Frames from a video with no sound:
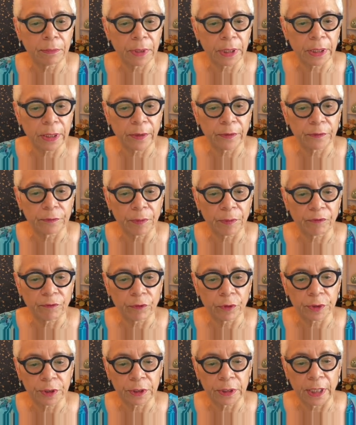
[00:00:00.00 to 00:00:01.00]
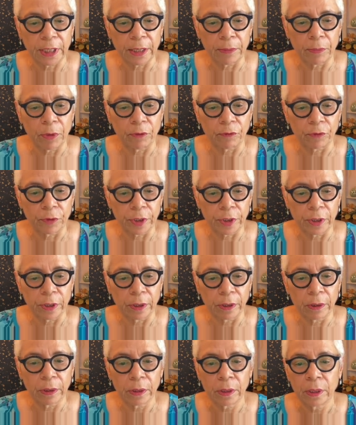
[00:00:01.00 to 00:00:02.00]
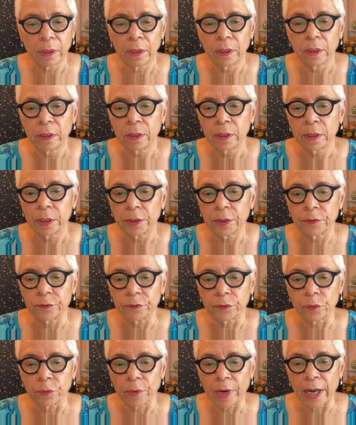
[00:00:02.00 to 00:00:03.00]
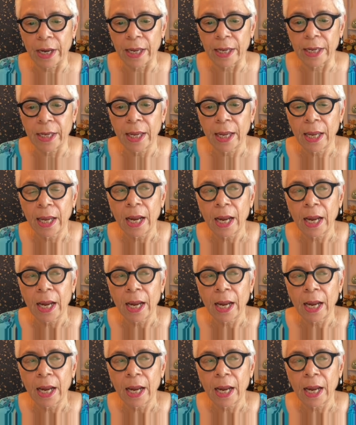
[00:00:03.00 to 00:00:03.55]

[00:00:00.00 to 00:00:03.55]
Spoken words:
because my first name over here is Gray.